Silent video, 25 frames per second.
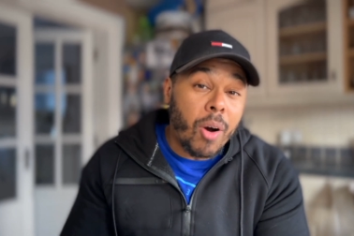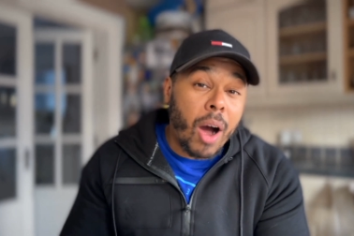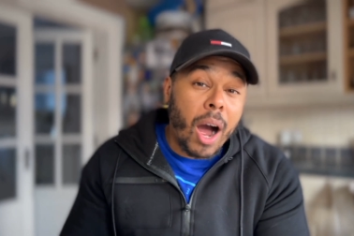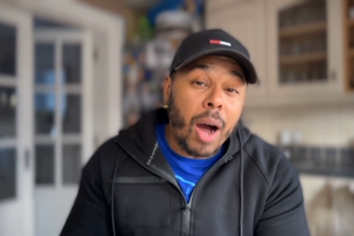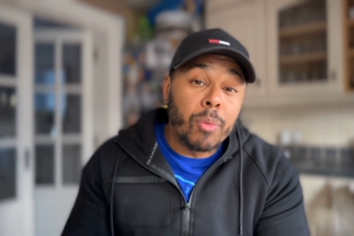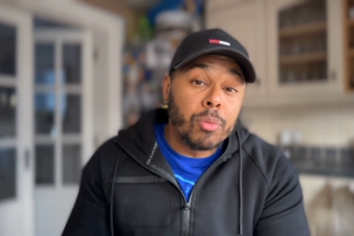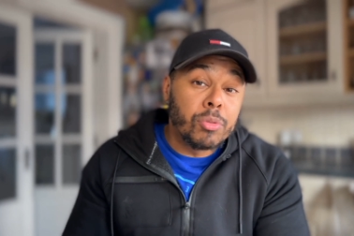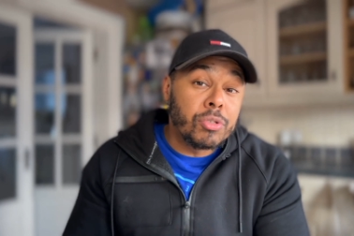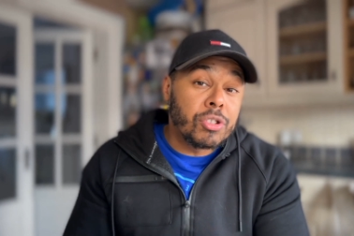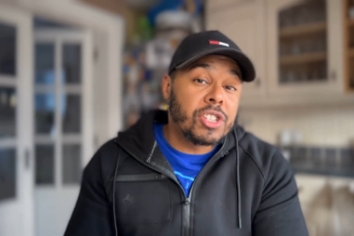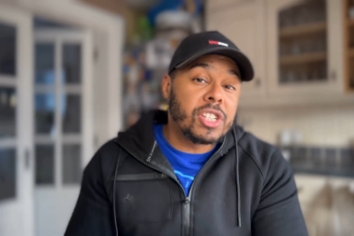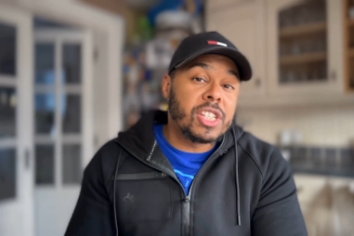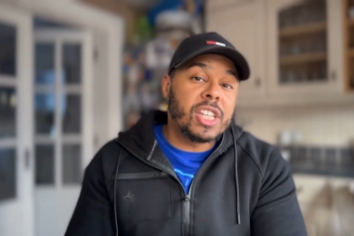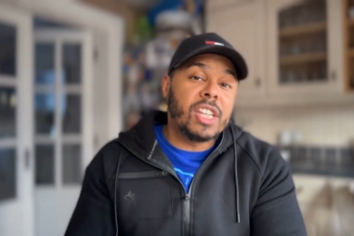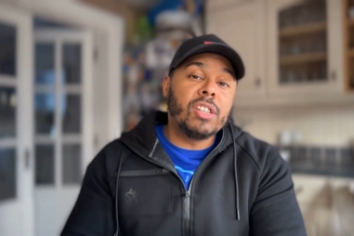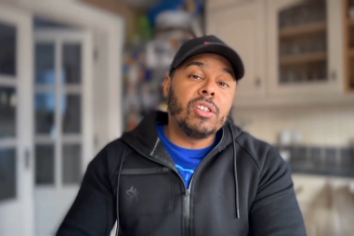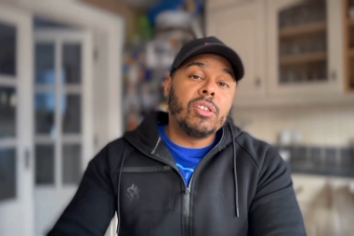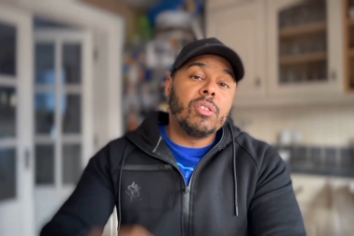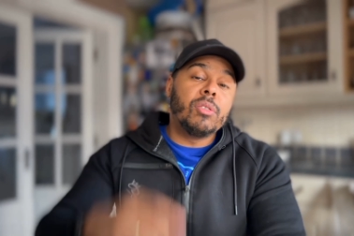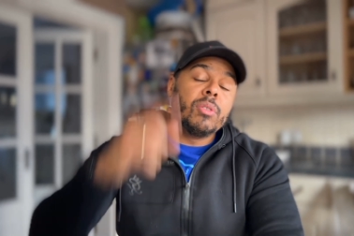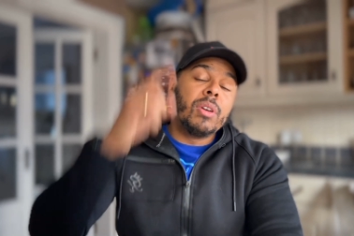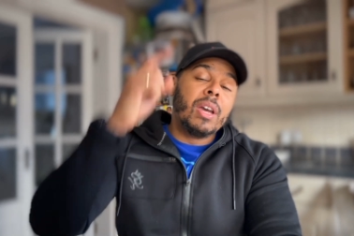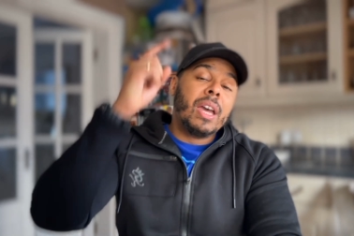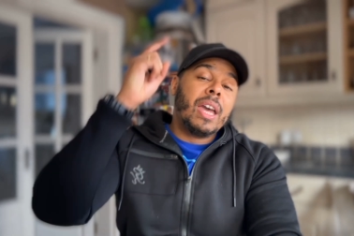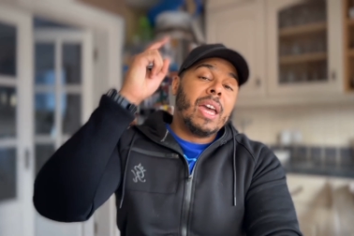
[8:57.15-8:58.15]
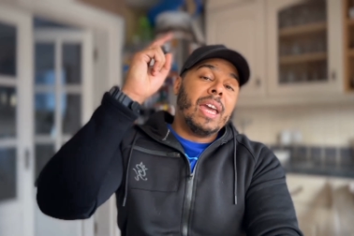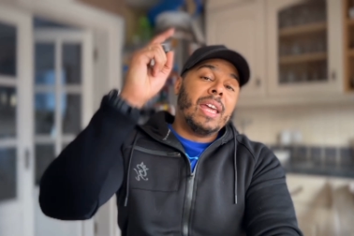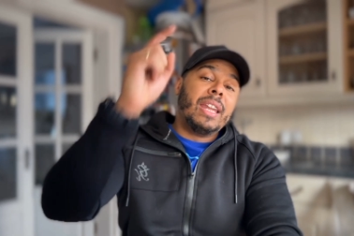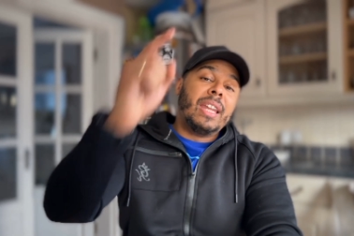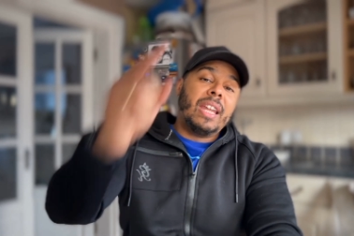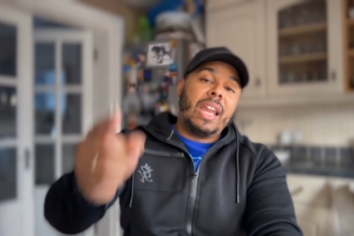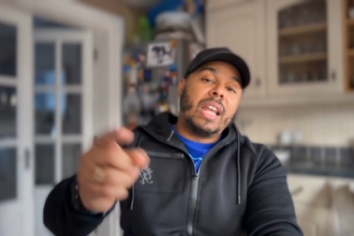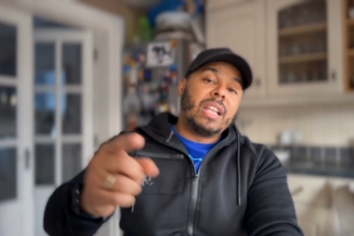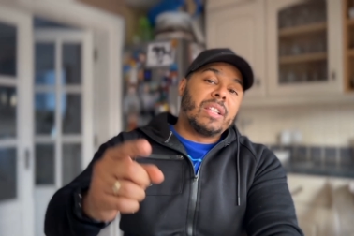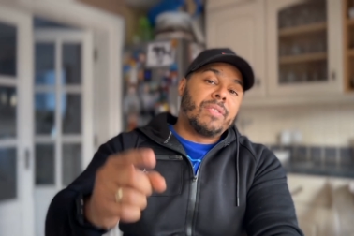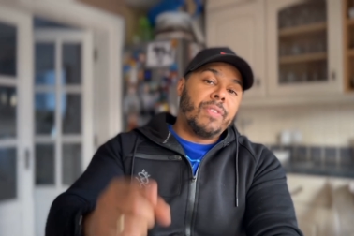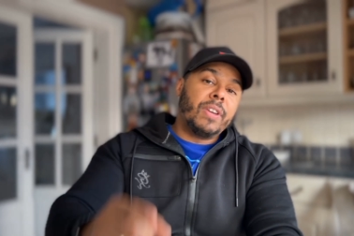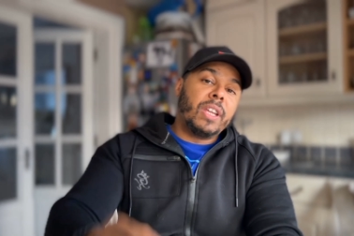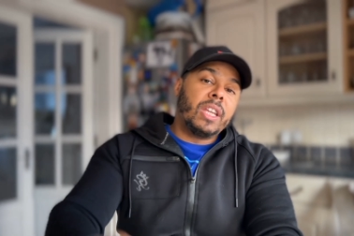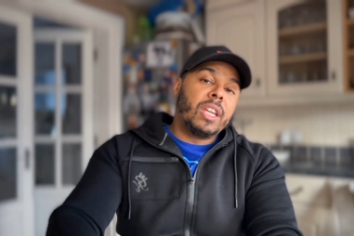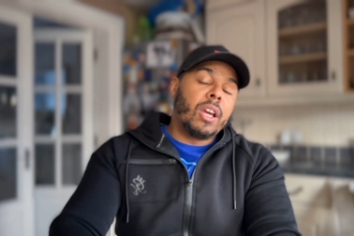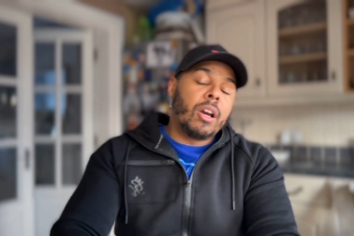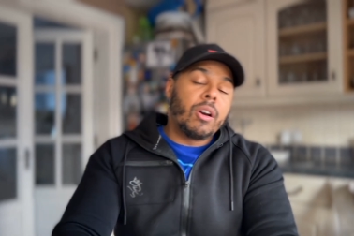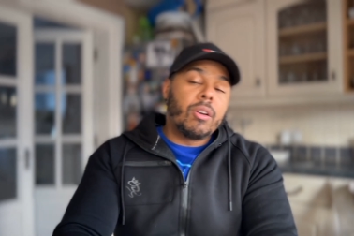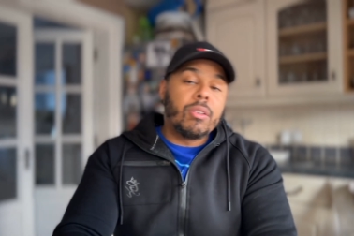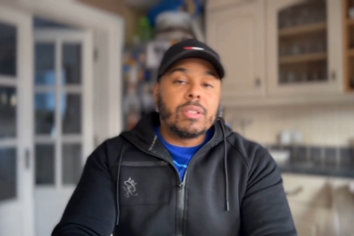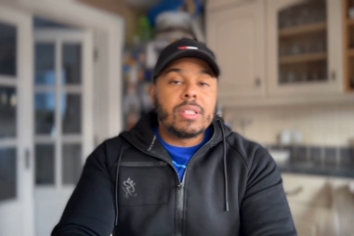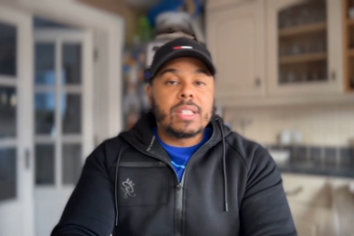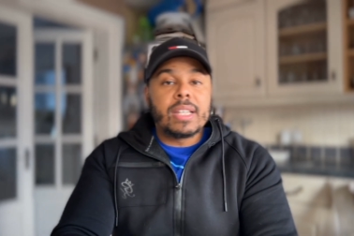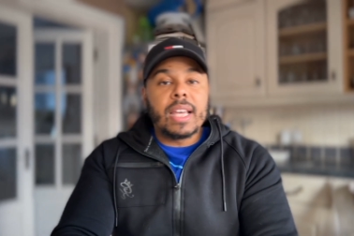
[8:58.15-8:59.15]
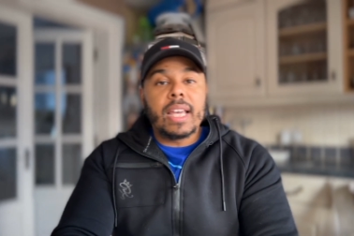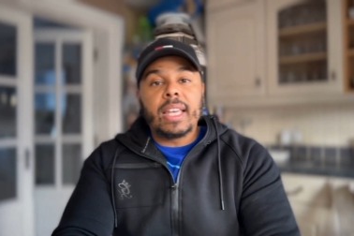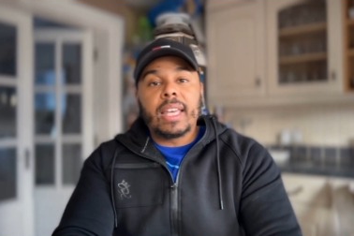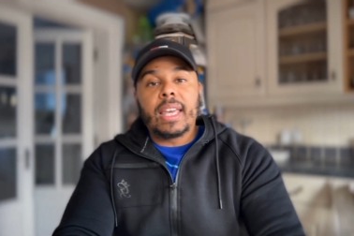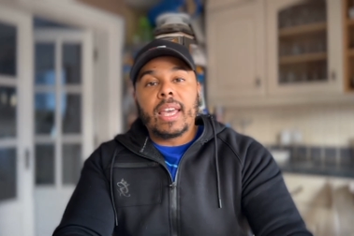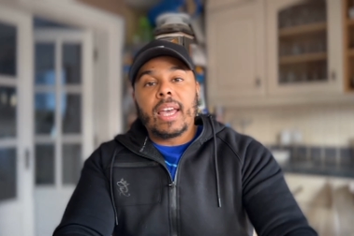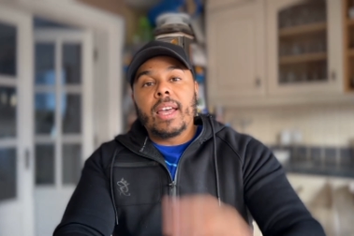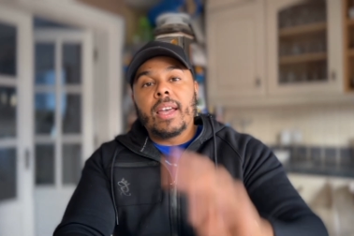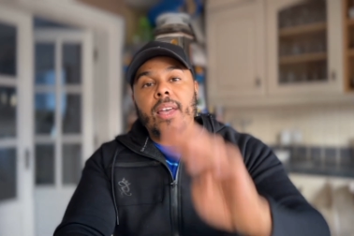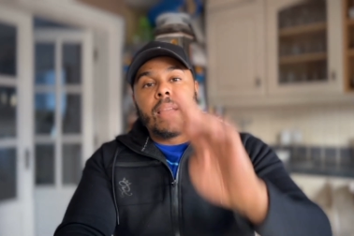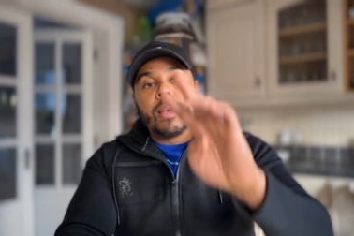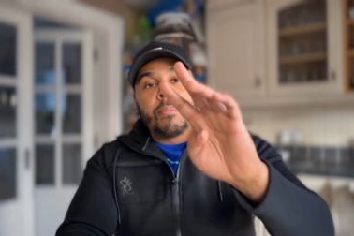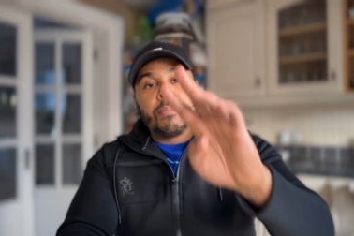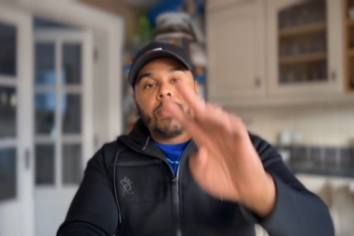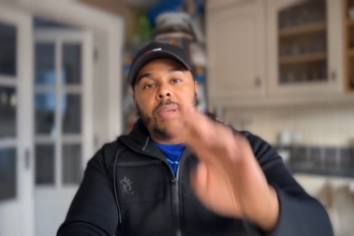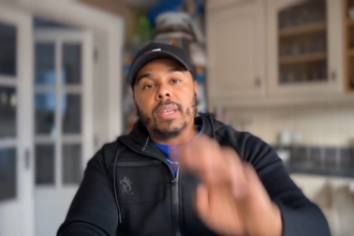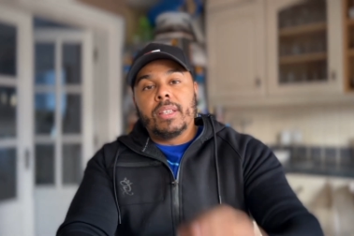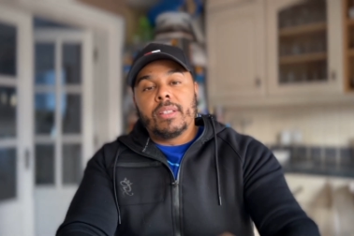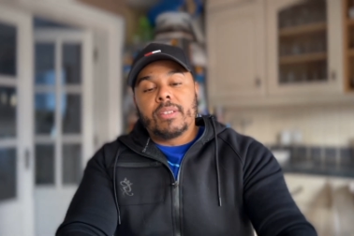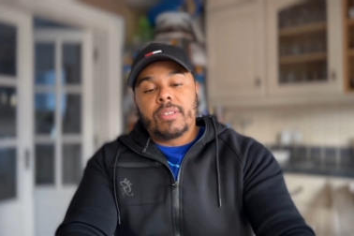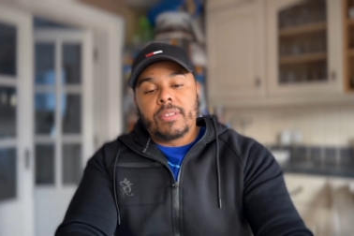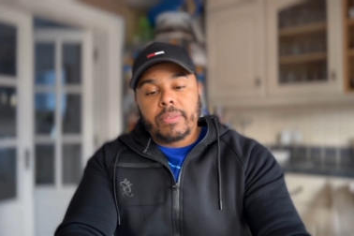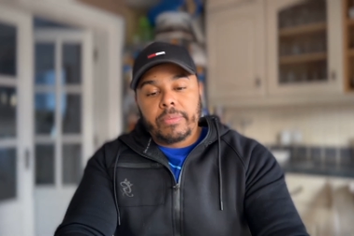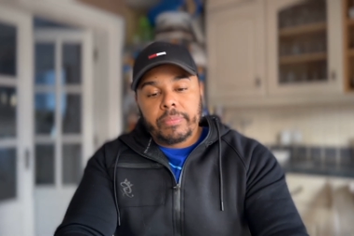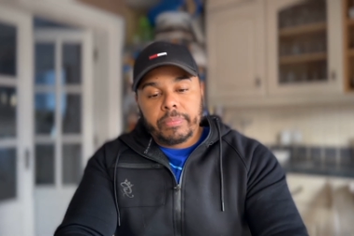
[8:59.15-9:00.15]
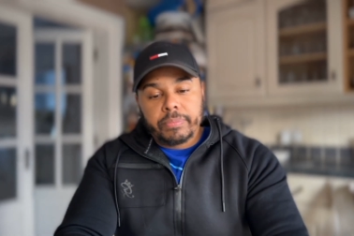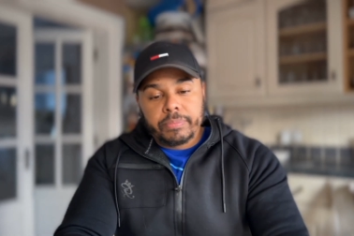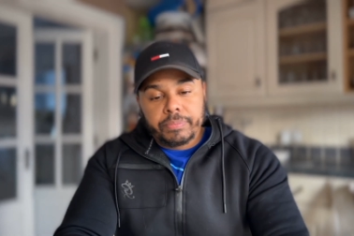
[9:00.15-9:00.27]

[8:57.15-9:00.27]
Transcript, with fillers: I will see you in the next video. Take care. Peace.